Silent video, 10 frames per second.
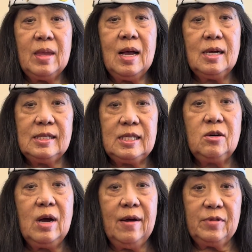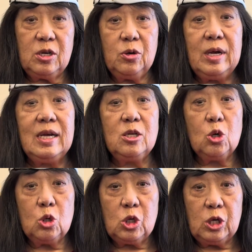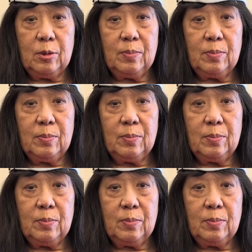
I still have to do internship.